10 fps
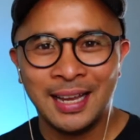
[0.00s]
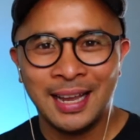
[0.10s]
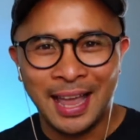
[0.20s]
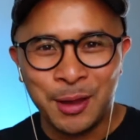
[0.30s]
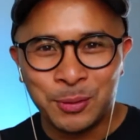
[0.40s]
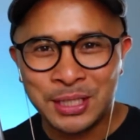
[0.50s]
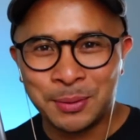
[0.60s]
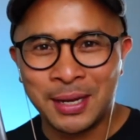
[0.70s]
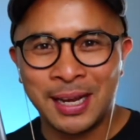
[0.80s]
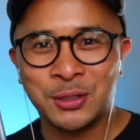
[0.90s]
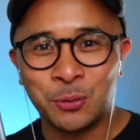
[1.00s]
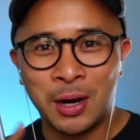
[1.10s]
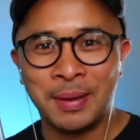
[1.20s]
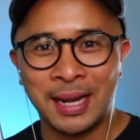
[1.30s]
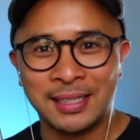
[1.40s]
Hey, what's up guys?
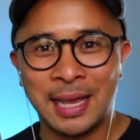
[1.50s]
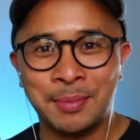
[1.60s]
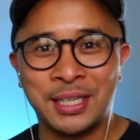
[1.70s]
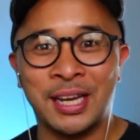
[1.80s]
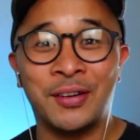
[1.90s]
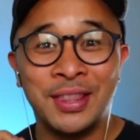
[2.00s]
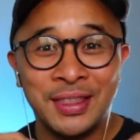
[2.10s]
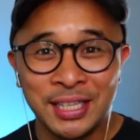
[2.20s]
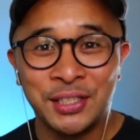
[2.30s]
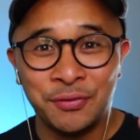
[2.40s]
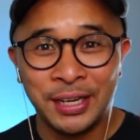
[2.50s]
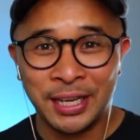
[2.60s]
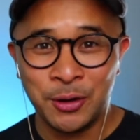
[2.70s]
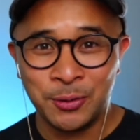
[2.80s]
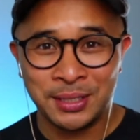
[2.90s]
Rob Balasabas here. In this
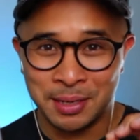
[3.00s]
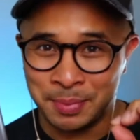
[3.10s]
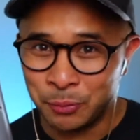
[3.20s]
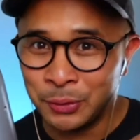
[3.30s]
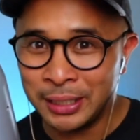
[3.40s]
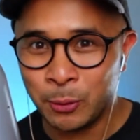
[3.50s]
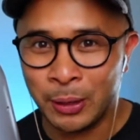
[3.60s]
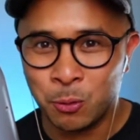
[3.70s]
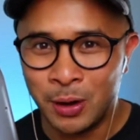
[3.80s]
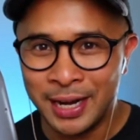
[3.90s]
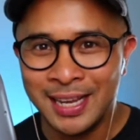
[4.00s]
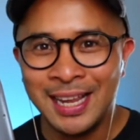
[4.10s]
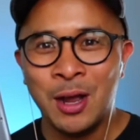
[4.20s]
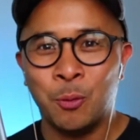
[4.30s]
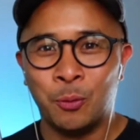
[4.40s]
video, it's gonna be a really quick one.
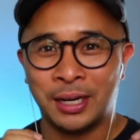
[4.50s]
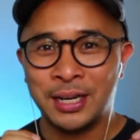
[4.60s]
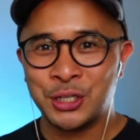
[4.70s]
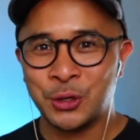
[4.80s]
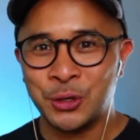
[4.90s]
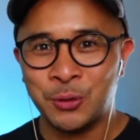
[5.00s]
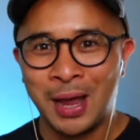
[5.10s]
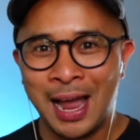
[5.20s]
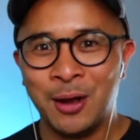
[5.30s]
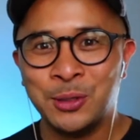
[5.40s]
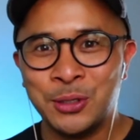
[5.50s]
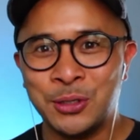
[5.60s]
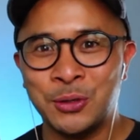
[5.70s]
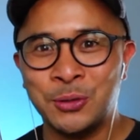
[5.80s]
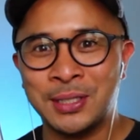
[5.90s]
We're gonna show you how to
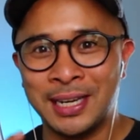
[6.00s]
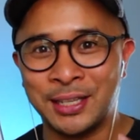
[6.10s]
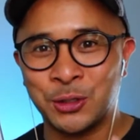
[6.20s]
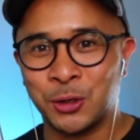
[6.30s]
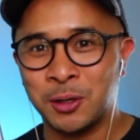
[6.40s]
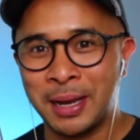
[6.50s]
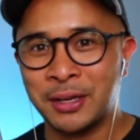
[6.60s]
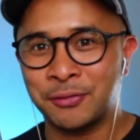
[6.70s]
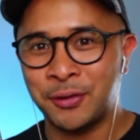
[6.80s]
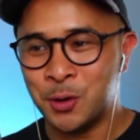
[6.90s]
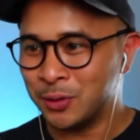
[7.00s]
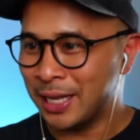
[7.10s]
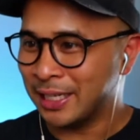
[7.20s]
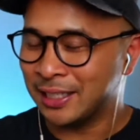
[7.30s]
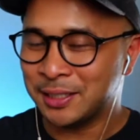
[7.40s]
use an external microphone
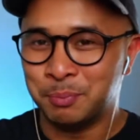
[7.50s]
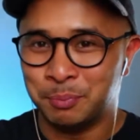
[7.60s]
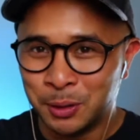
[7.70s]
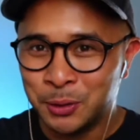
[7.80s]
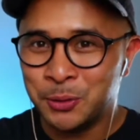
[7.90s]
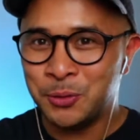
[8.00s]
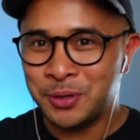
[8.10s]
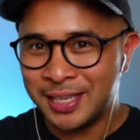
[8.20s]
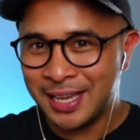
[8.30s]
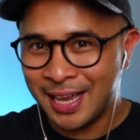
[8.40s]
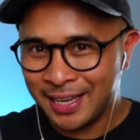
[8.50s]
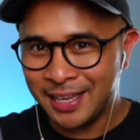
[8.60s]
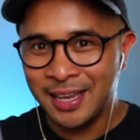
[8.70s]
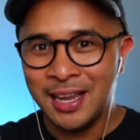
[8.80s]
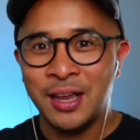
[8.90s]
like this Blue
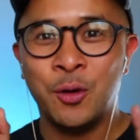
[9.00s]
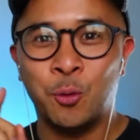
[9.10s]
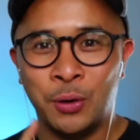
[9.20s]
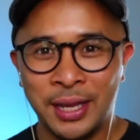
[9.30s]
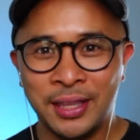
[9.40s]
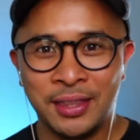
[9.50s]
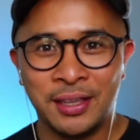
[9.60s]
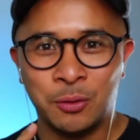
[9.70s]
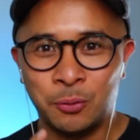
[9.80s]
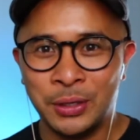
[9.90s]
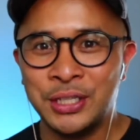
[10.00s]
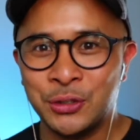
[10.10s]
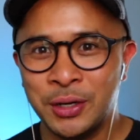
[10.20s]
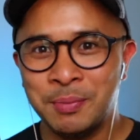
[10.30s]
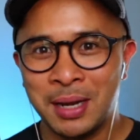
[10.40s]
Yeti with
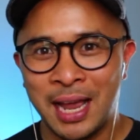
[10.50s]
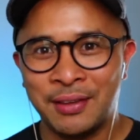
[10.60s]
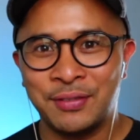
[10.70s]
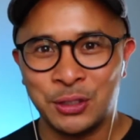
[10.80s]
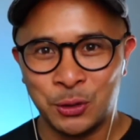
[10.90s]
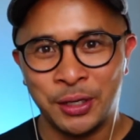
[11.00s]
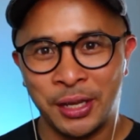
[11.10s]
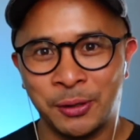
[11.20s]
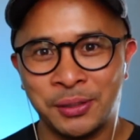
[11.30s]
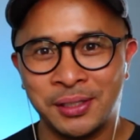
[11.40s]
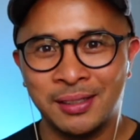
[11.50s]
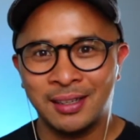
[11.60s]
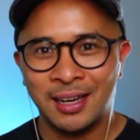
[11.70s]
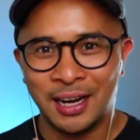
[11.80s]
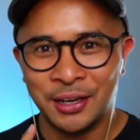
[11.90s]
Restream Live Studios.
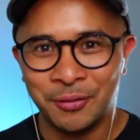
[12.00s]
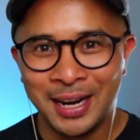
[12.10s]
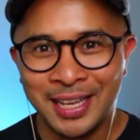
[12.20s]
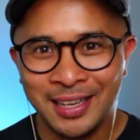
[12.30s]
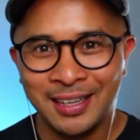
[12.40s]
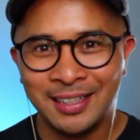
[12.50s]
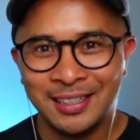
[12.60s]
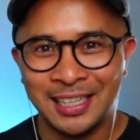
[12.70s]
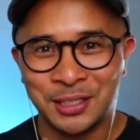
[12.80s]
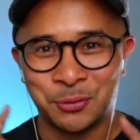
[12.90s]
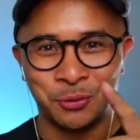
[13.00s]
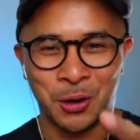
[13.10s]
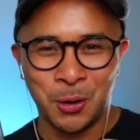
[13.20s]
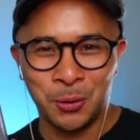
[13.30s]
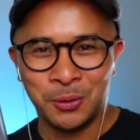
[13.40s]
Are you ready? Let's
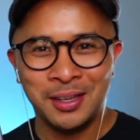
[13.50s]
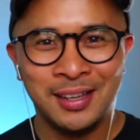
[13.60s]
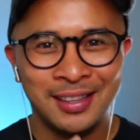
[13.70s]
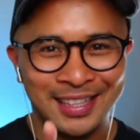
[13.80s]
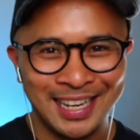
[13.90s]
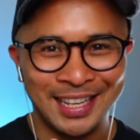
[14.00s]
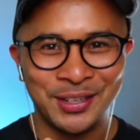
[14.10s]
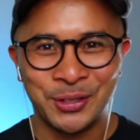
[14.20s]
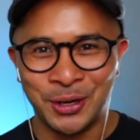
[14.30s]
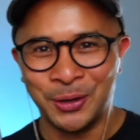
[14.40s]
roll the intro.